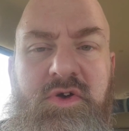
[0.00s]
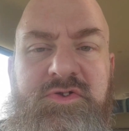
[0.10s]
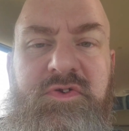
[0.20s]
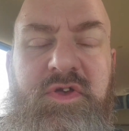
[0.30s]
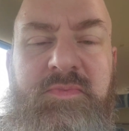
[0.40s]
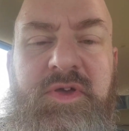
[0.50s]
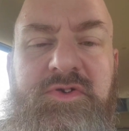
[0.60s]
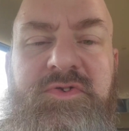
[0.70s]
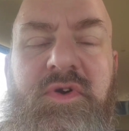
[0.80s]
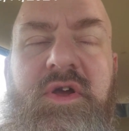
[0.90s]
So the
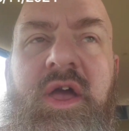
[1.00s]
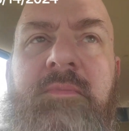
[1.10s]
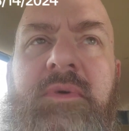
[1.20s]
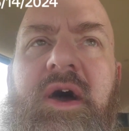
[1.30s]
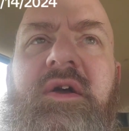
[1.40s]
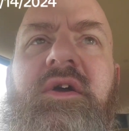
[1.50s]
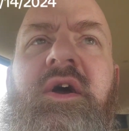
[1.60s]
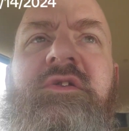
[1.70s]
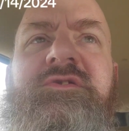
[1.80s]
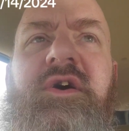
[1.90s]
appeals court came back
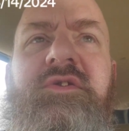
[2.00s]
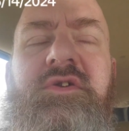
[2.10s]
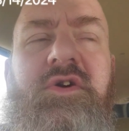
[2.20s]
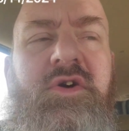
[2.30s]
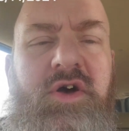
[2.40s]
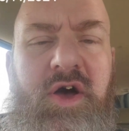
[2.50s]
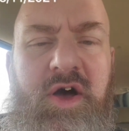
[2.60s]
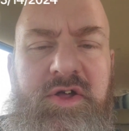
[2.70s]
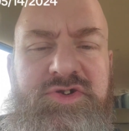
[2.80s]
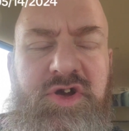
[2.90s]
and said
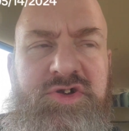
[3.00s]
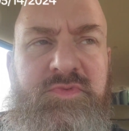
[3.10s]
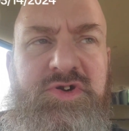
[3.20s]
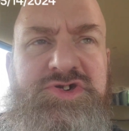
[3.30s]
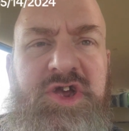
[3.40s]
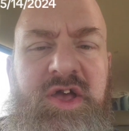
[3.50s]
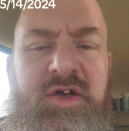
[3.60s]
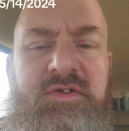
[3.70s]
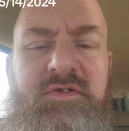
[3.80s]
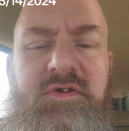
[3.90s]
Judge
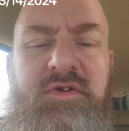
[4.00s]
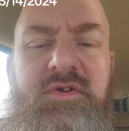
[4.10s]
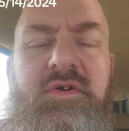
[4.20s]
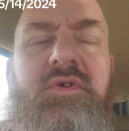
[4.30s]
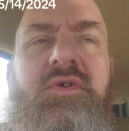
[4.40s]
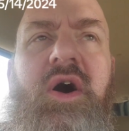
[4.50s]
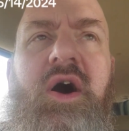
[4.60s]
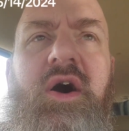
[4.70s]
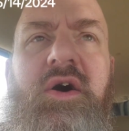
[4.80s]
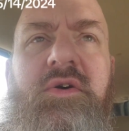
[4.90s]
Merchan
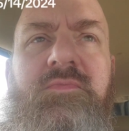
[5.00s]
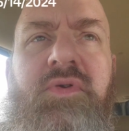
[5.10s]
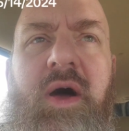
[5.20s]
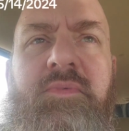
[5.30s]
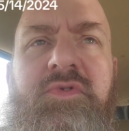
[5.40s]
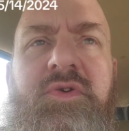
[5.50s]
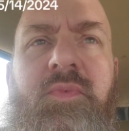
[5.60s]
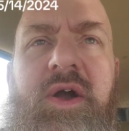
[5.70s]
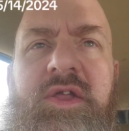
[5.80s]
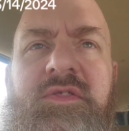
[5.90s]
properly
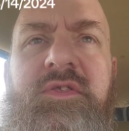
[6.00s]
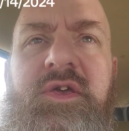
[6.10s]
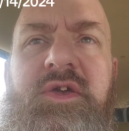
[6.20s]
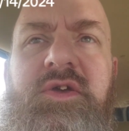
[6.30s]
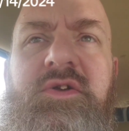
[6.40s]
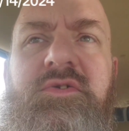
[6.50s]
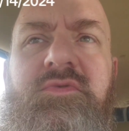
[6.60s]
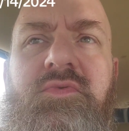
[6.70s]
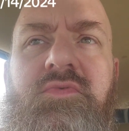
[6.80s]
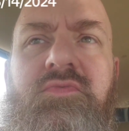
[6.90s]
weighted the
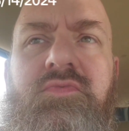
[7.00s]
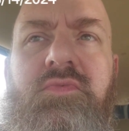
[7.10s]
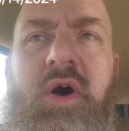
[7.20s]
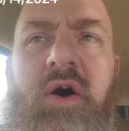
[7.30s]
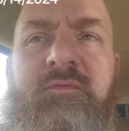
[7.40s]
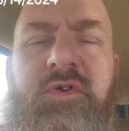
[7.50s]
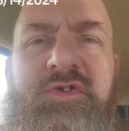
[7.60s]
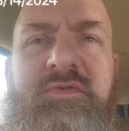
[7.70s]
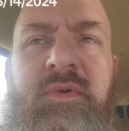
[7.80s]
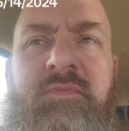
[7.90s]

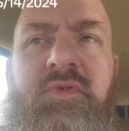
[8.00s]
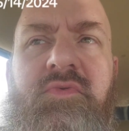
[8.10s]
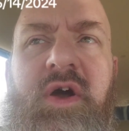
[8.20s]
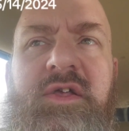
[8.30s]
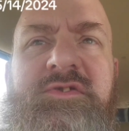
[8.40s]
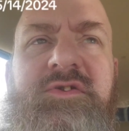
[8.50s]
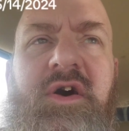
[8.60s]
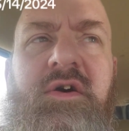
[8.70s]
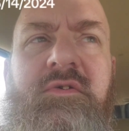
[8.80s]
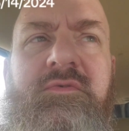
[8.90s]
First Amendment rights
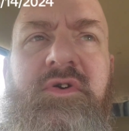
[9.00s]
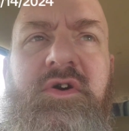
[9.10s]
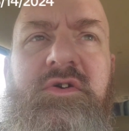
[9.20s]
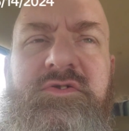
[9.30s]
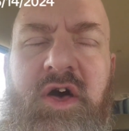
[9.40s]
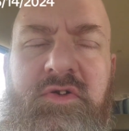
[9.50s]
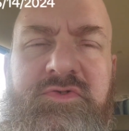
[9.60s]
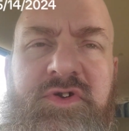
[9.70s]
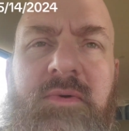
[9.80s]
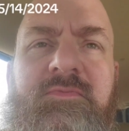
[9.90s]
of Donald
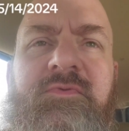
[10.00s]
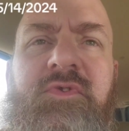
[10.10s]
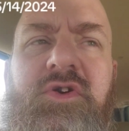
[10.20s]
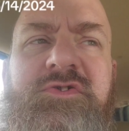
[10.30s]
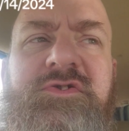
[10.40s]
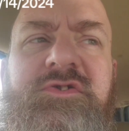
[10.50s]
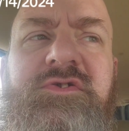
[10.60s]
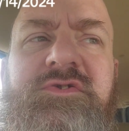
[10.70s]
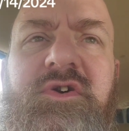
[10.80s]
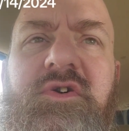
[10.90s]
Trump
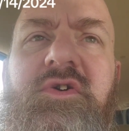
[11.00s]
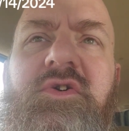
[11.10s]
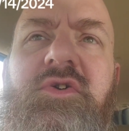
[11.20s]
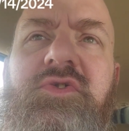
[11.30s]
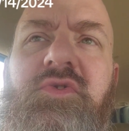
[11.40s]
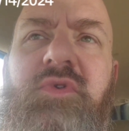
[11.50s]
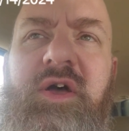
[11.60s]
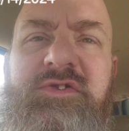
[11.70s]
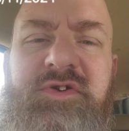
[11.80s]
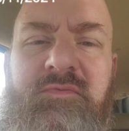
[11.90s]
versus the
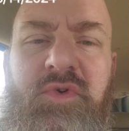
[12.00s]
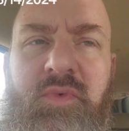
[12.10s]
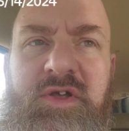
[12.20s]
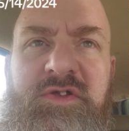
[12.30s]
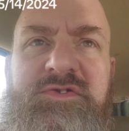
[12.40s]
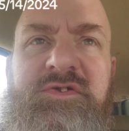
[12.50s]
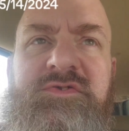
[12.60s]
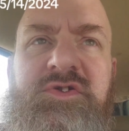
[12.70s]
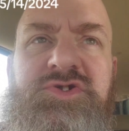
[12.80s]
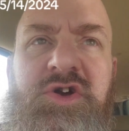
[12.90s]
rights of the witnesses,
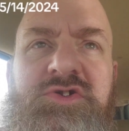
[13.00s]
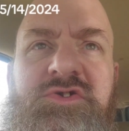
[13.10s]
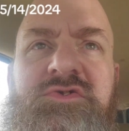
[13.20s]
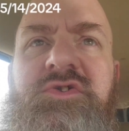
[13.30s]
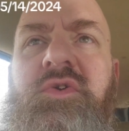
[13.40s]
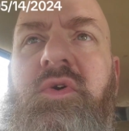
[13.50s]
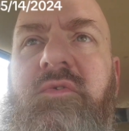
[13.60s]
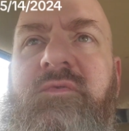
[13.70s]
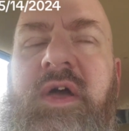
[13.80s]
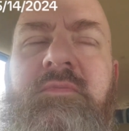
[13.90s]
the judges, the
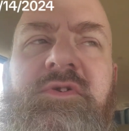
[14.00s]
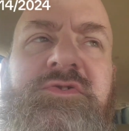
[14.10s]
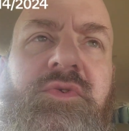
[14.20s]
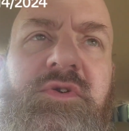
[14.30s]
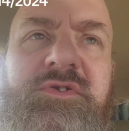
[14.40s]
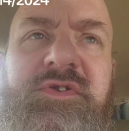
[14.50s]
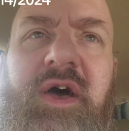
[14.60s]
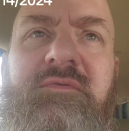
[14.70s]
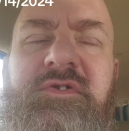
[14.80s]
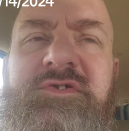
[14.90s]
court families, court
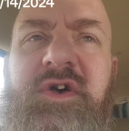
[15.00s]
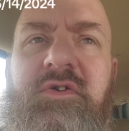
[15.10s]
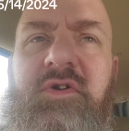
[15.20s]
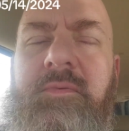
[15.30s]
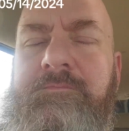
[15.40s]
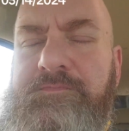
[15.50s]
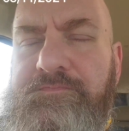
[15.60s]
staff, etc.,